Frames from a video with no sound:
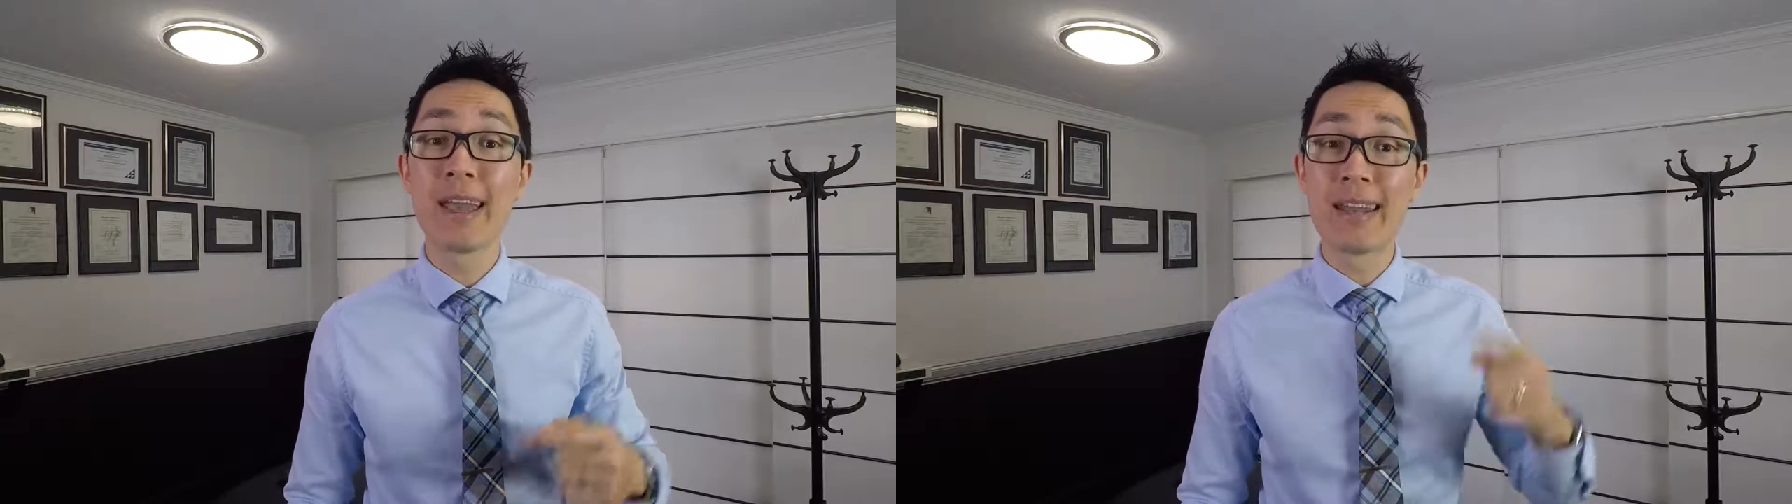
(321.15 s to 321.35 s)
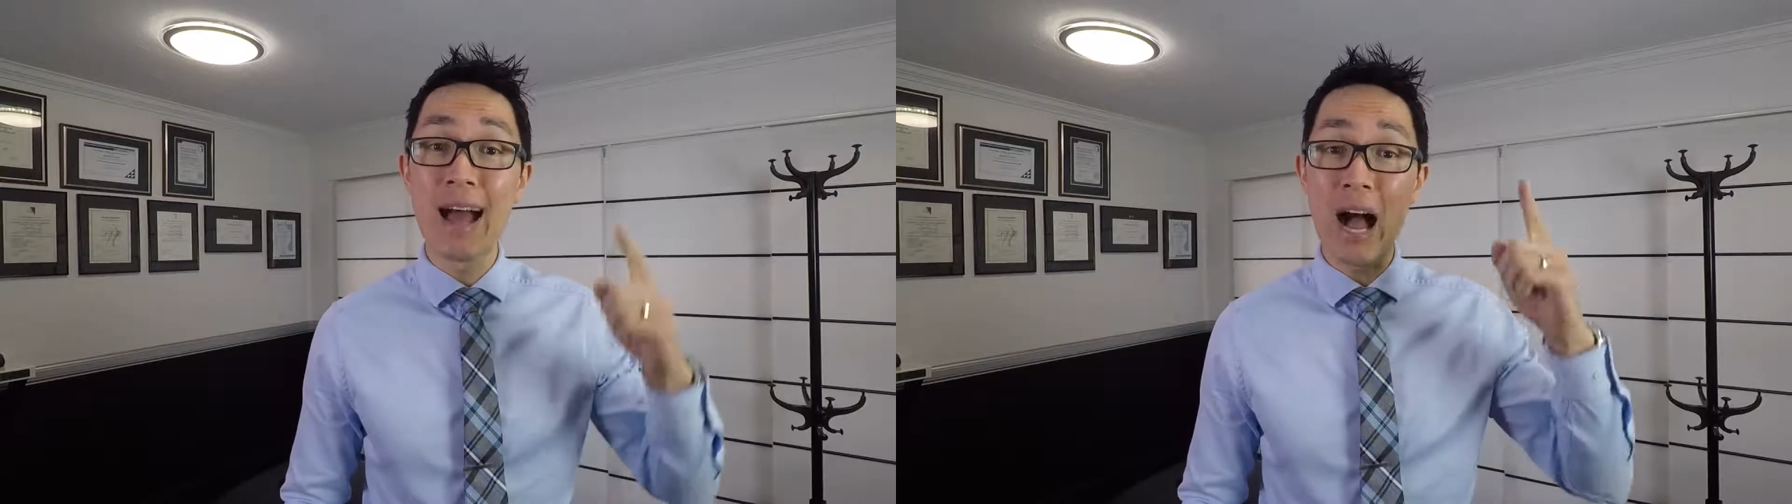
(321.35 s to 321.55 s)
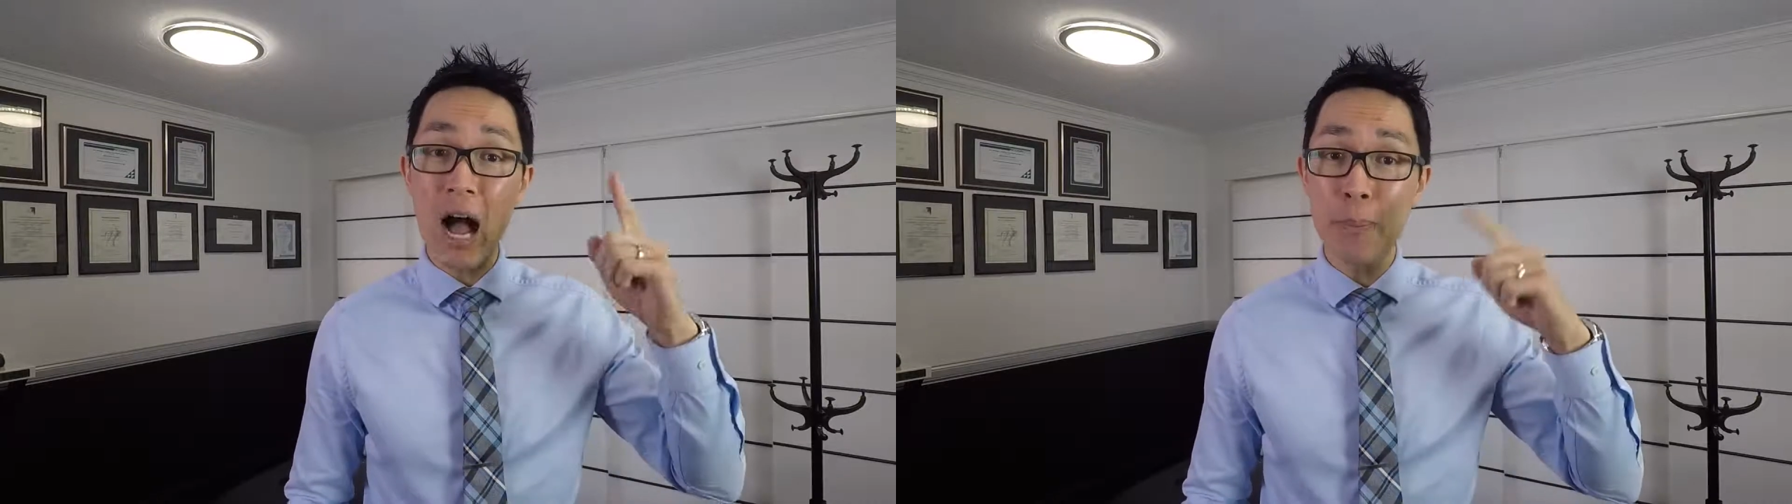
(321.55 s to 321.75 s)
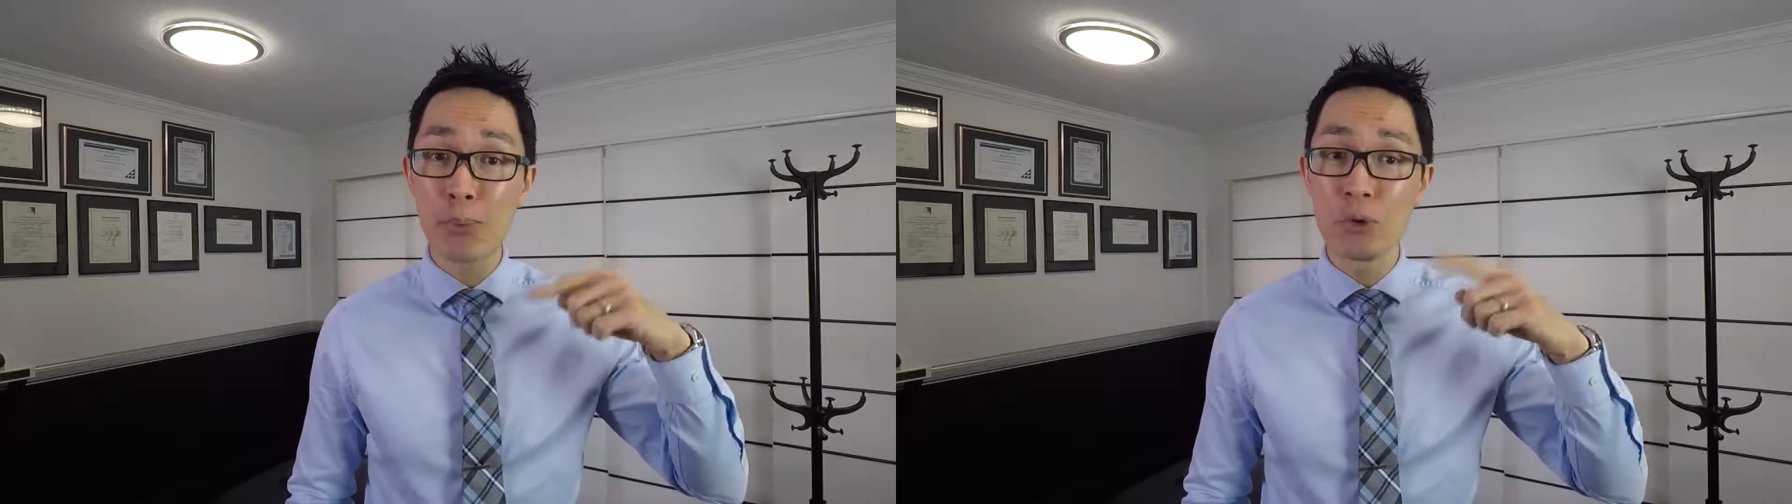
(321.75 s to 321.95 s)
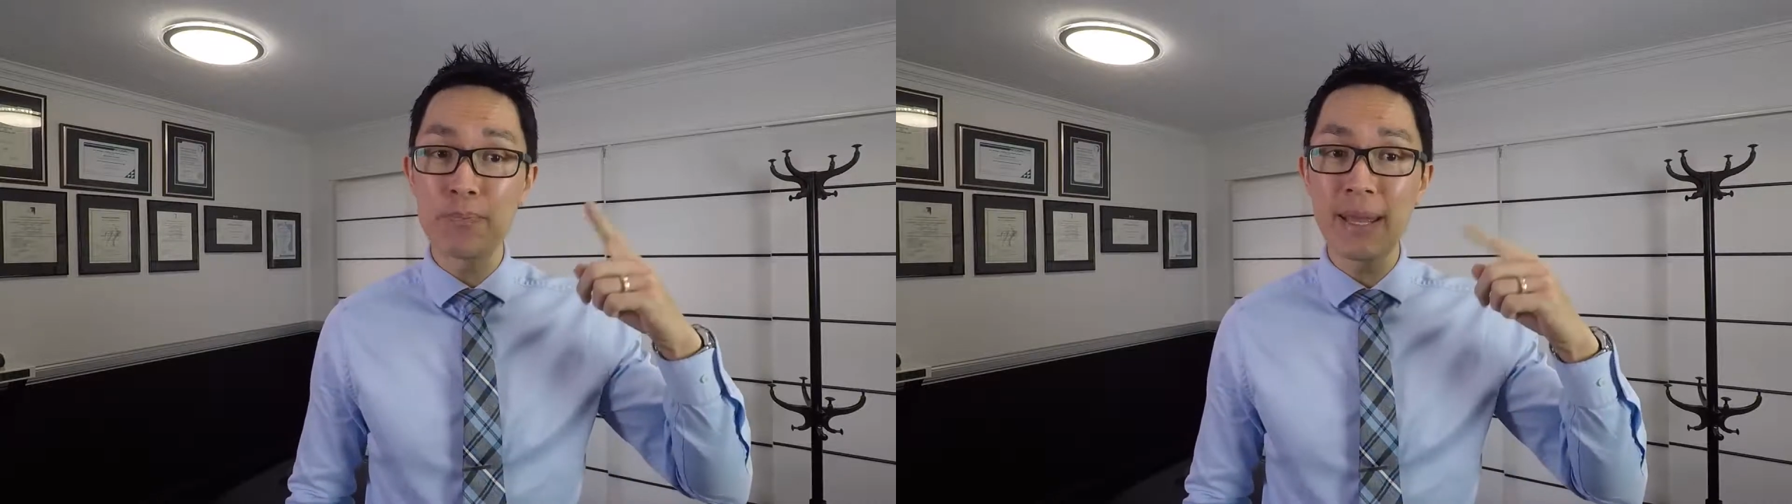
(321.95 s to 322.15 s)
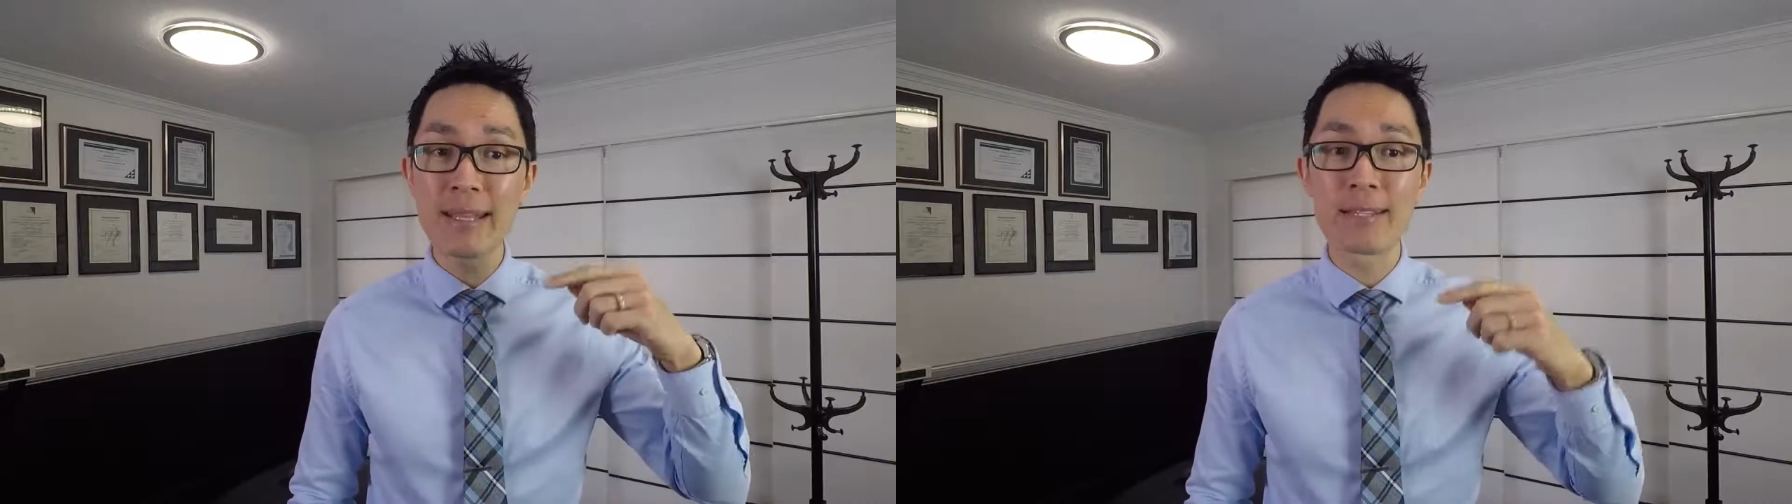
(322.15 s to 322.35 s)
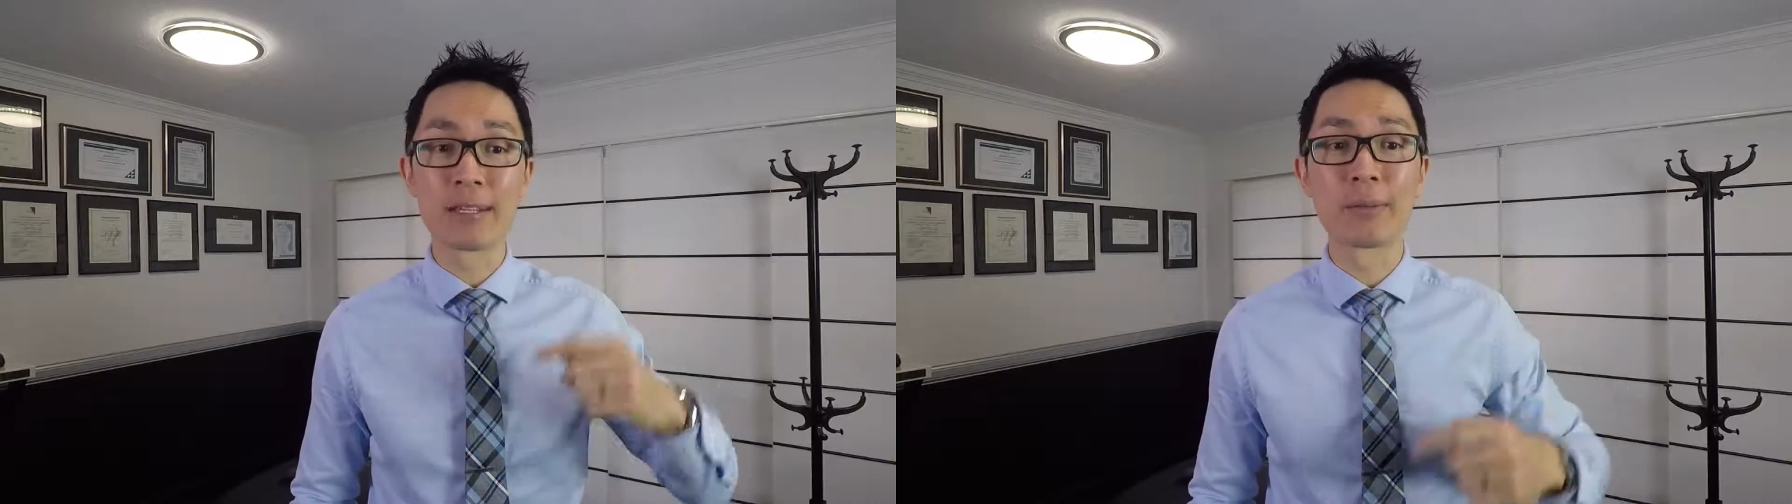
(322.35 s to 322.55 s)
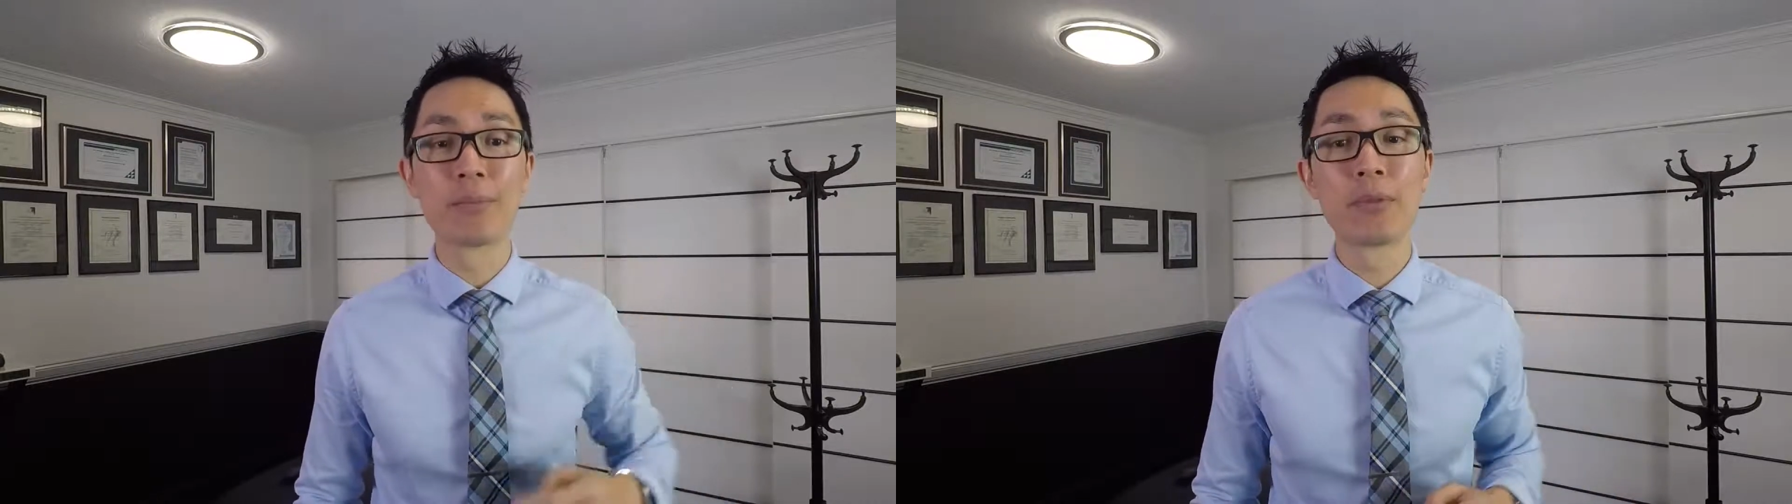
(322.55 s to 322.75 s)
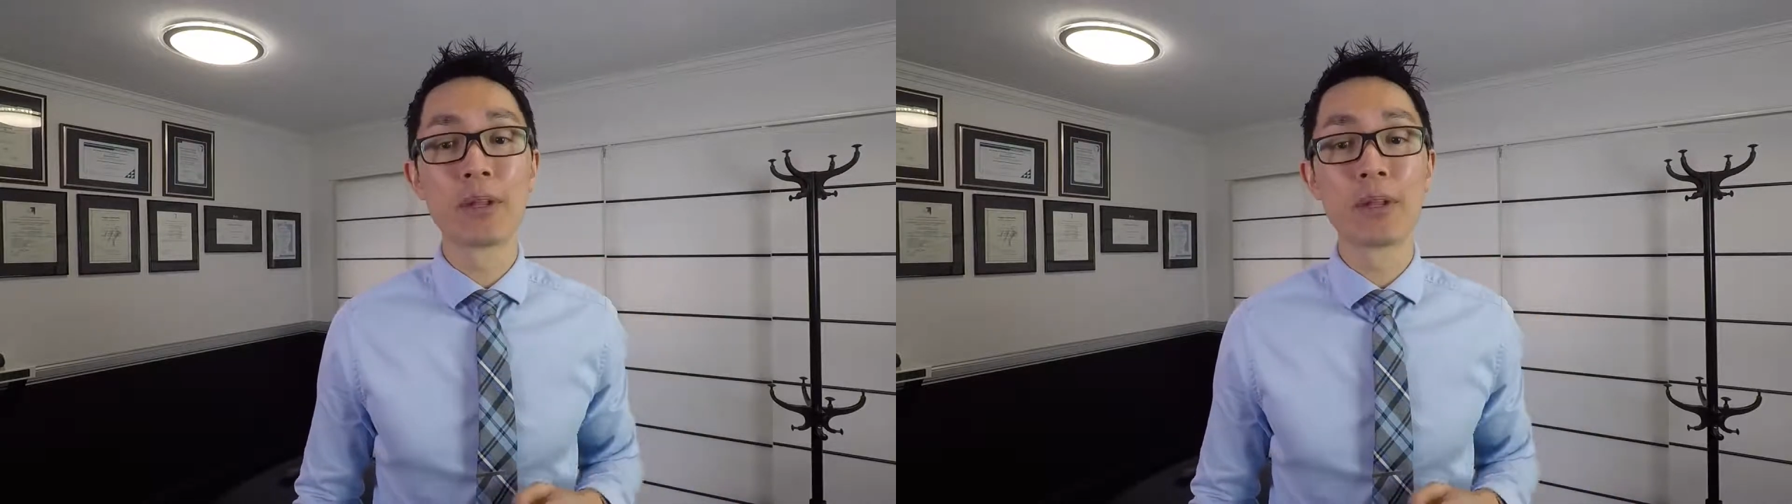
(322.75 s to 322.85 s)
an upward beating